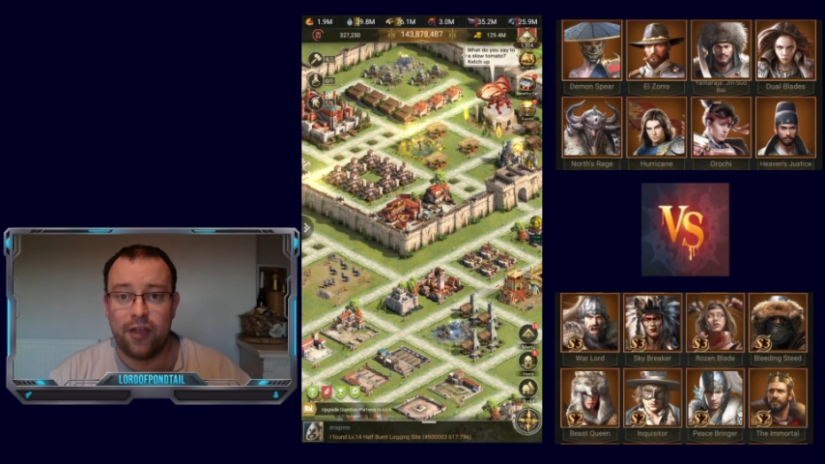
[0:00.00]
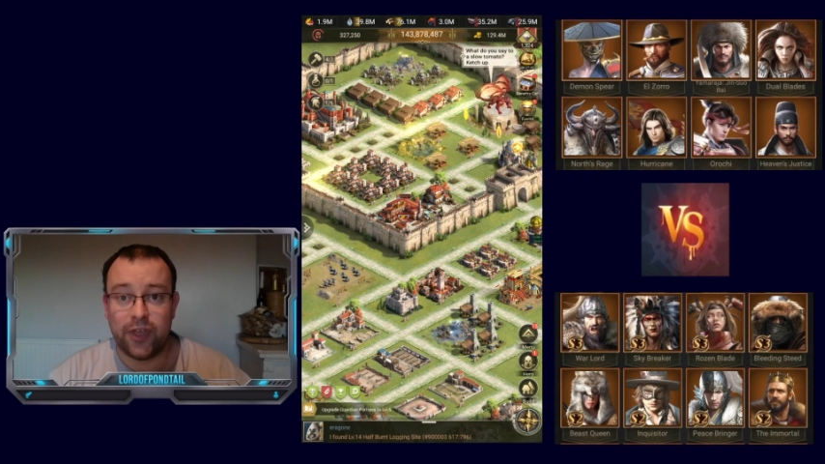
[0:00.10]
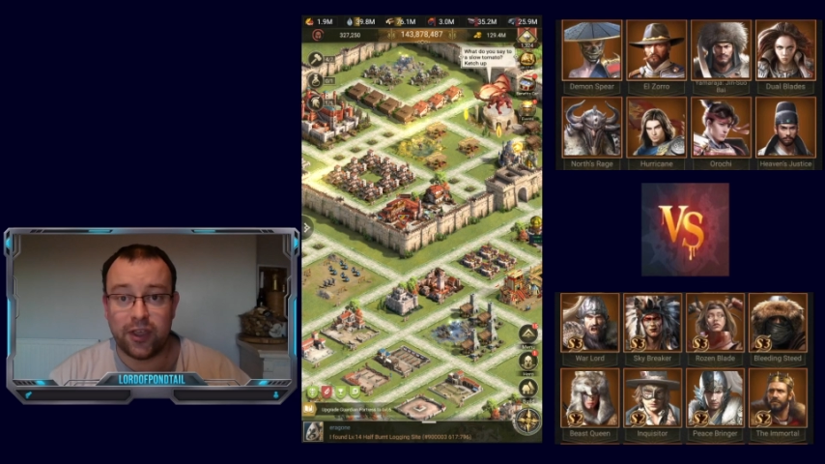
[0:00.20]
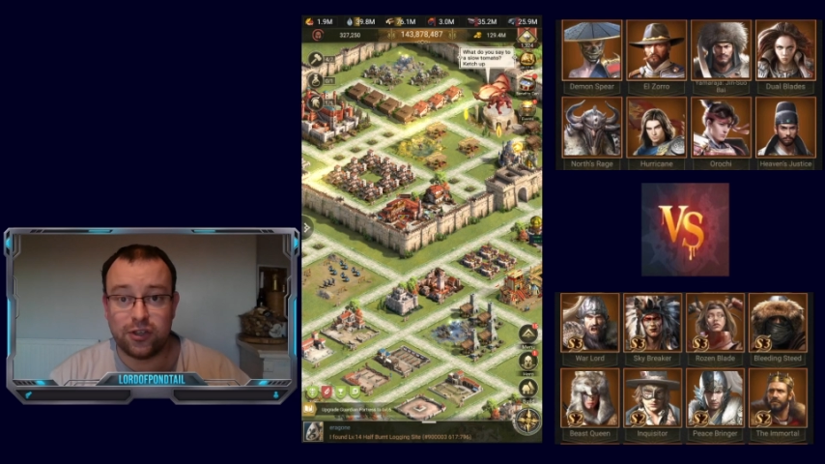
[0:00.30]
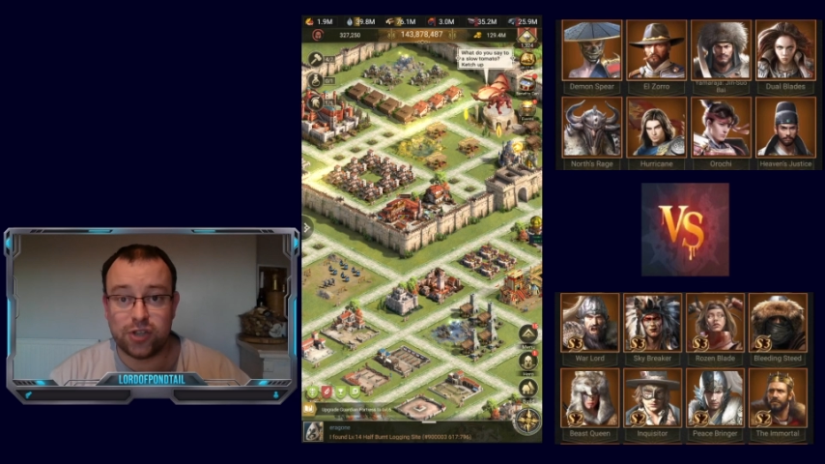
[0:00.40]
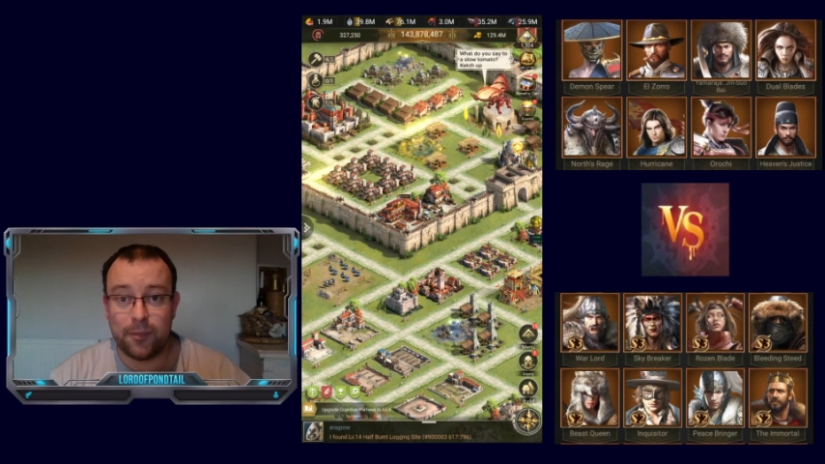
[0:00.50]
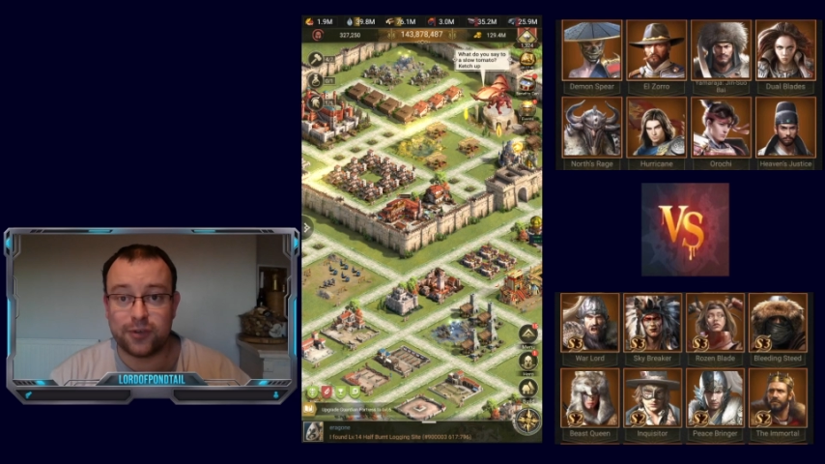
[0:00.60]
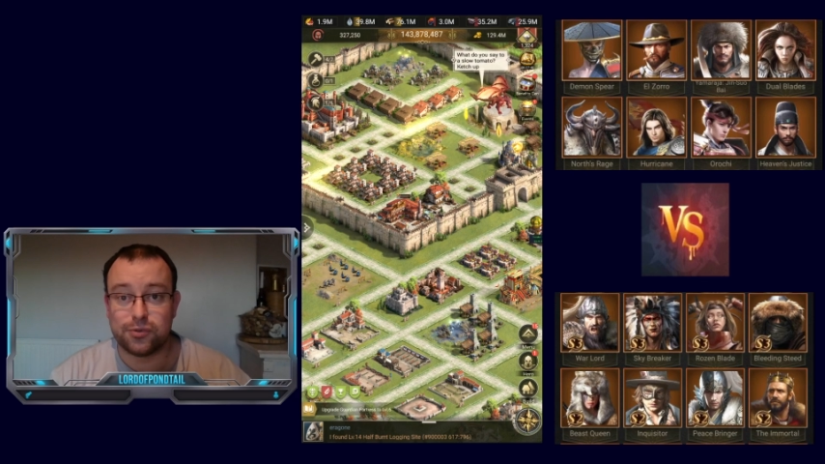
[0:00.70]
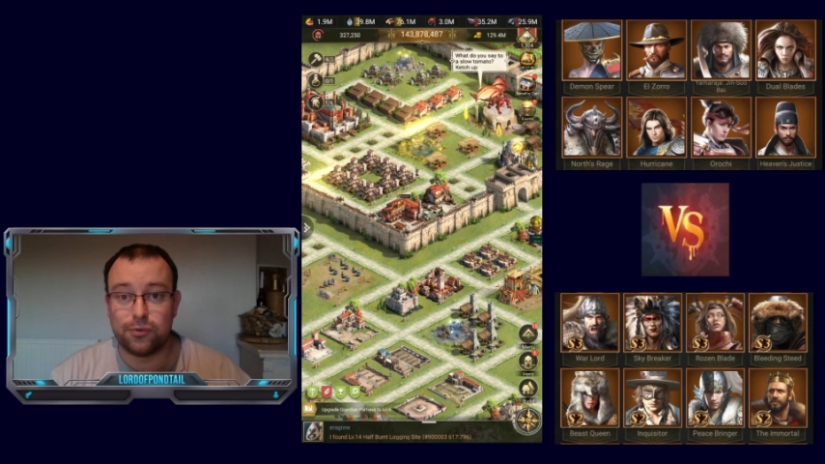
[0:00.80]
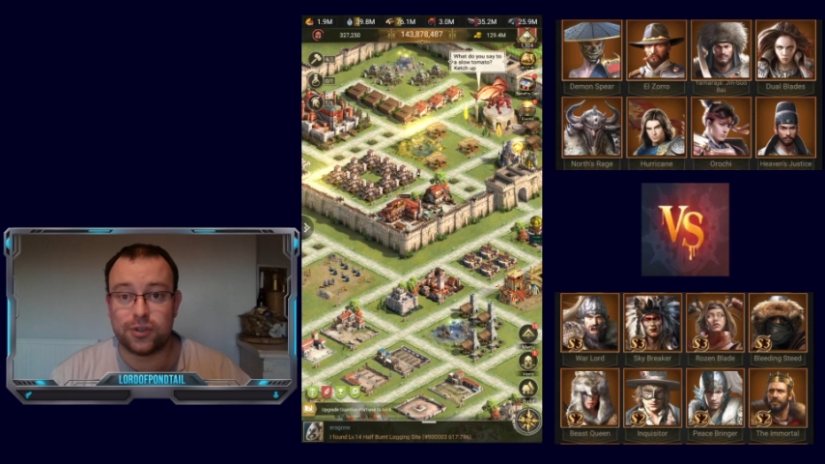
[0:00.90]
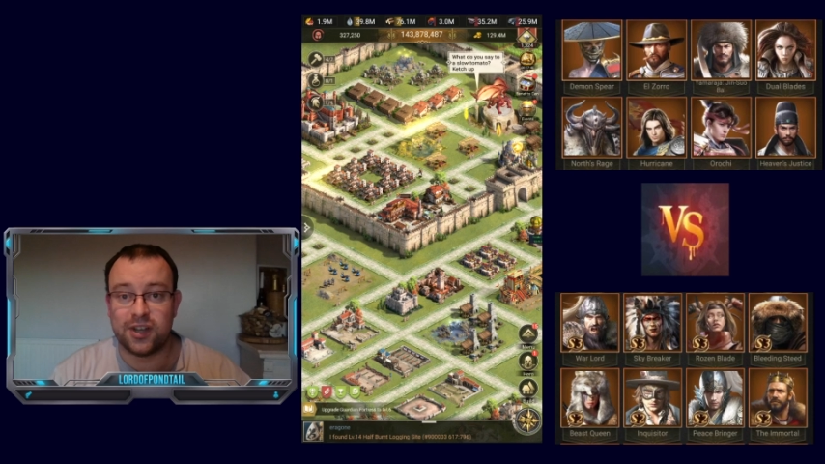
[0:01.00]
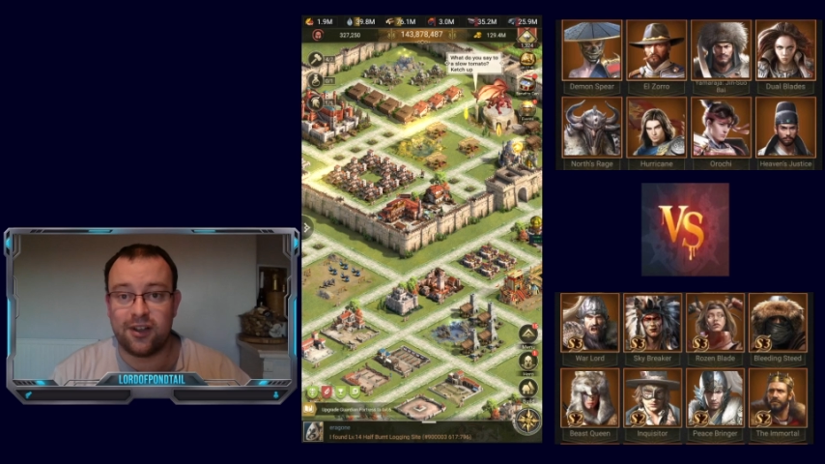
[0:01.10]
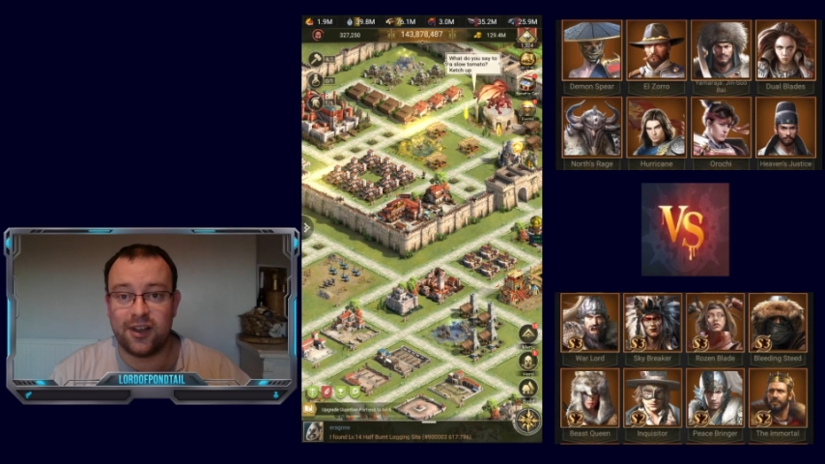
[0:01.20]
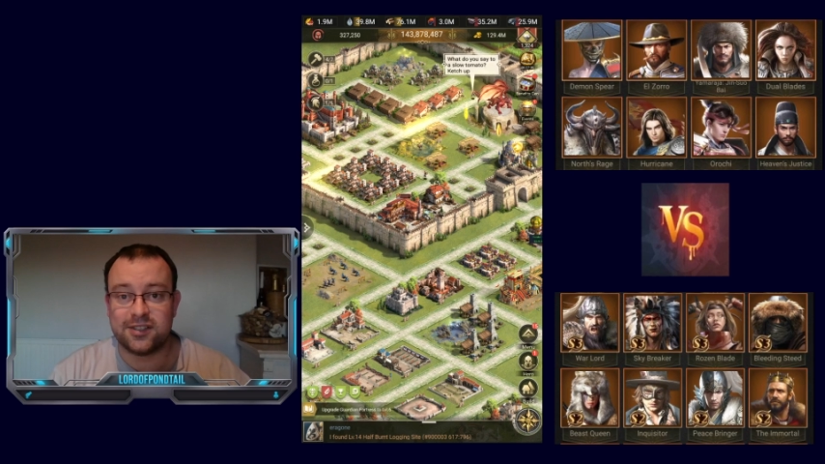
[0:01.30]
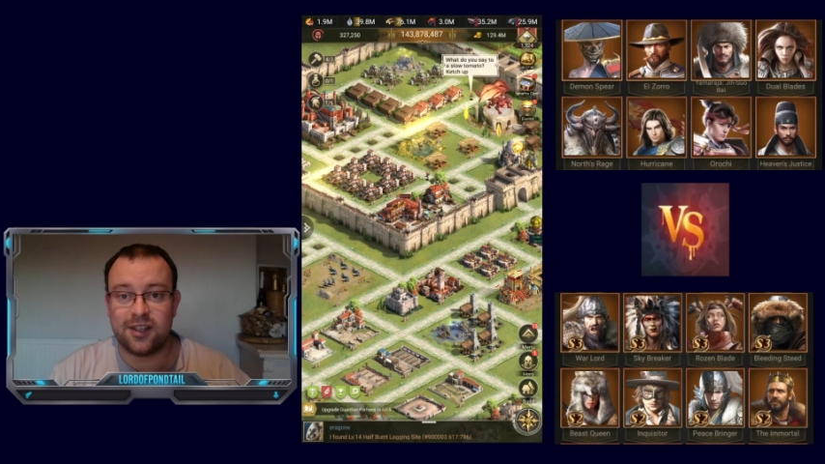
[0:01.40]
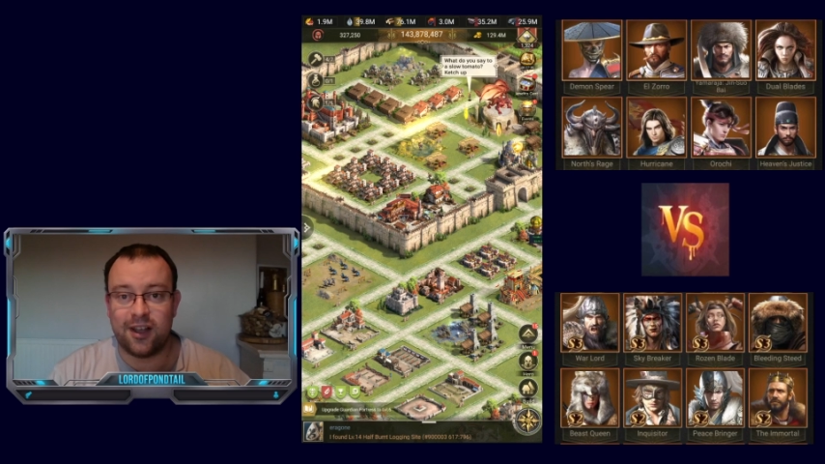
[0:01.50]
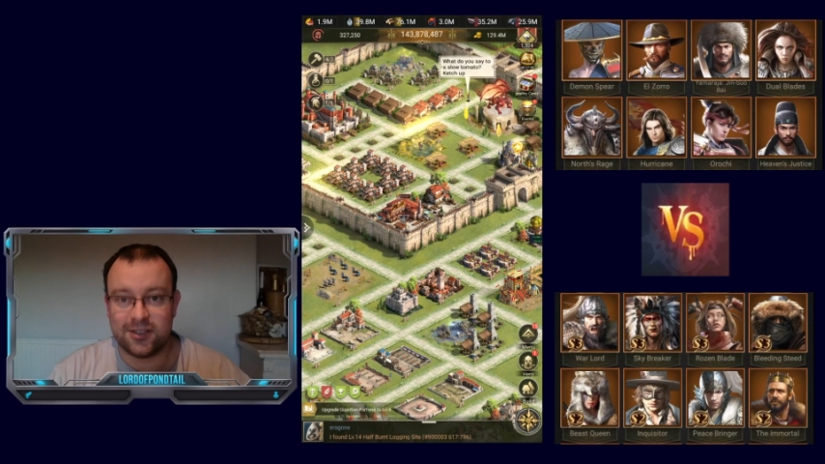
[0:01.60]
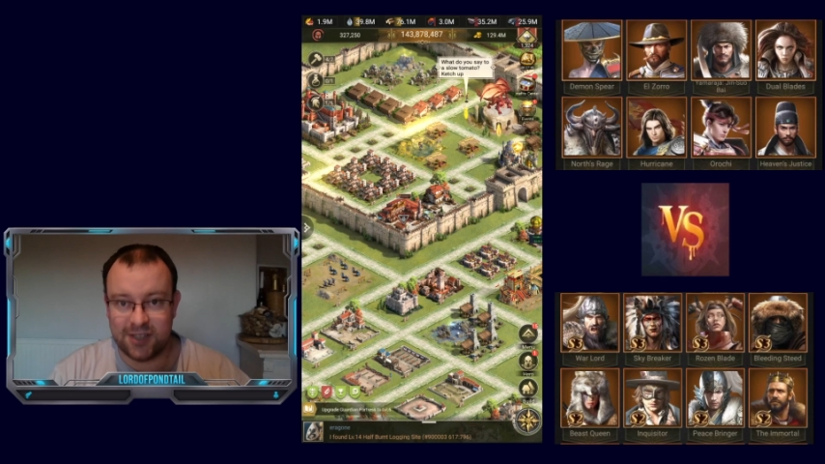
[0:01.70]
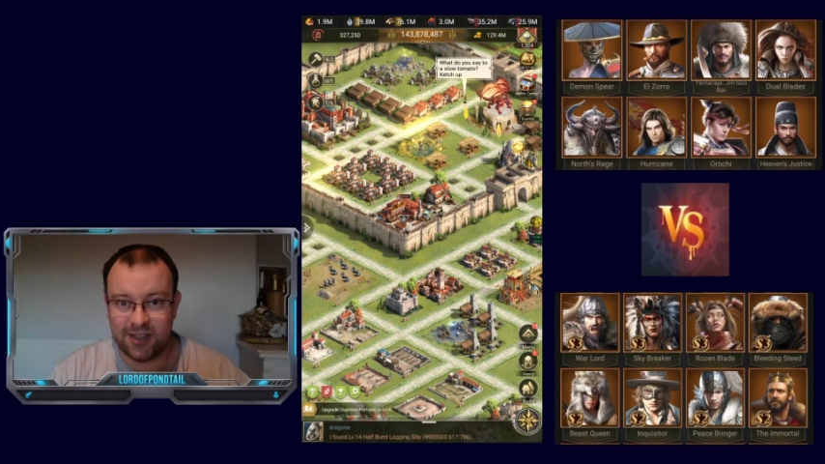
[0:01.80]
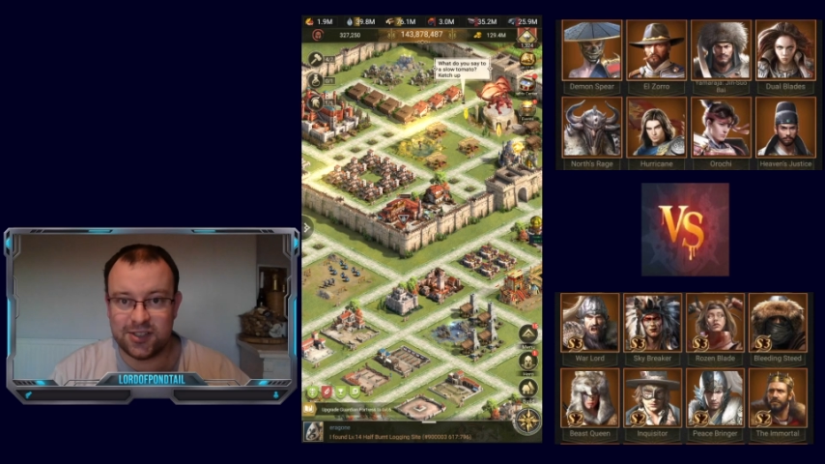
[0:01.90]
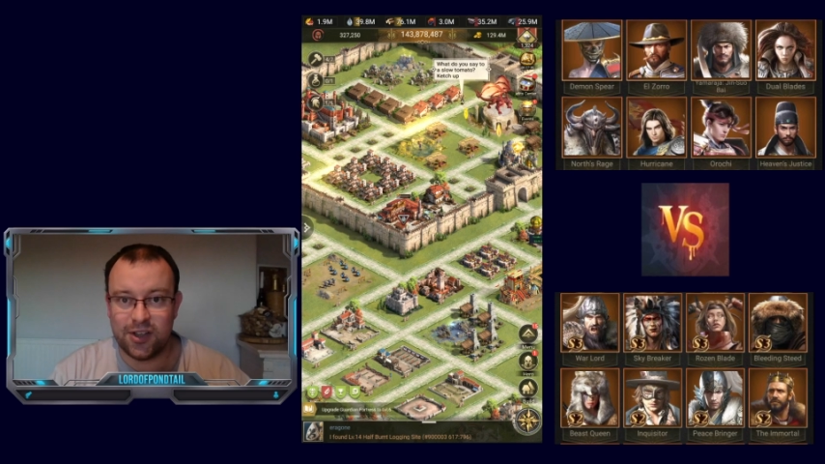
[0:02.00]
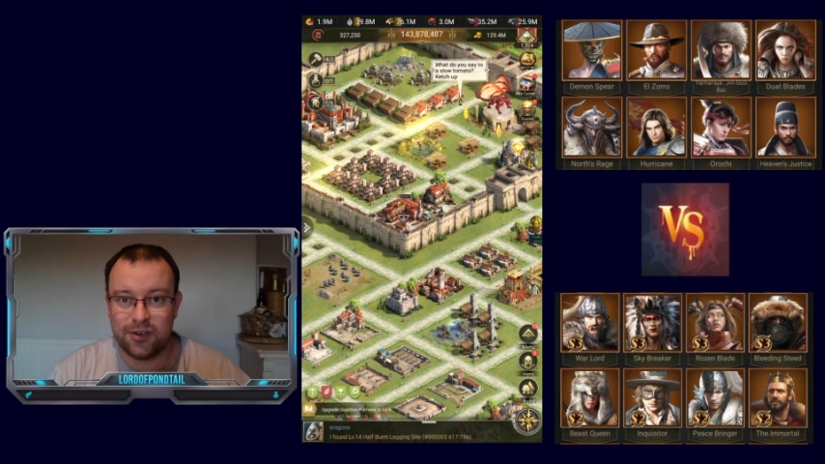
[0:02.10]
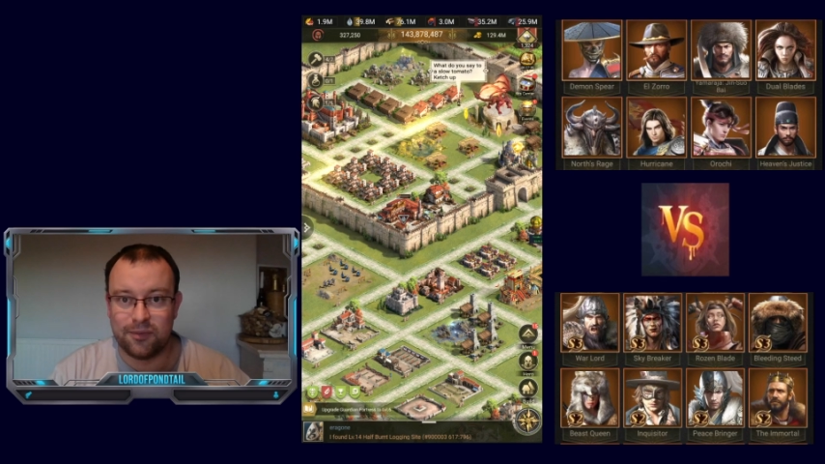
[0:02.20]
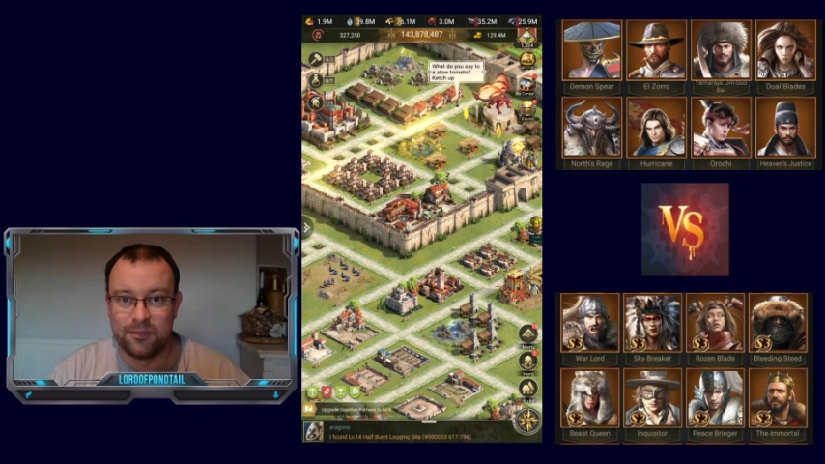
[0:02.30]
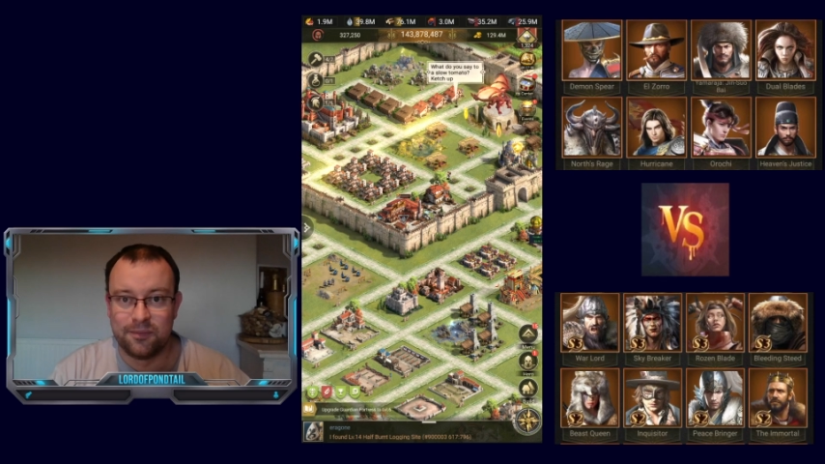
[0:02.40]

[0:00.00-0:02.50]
Thank you so much for watching, guys. I'll see you soon.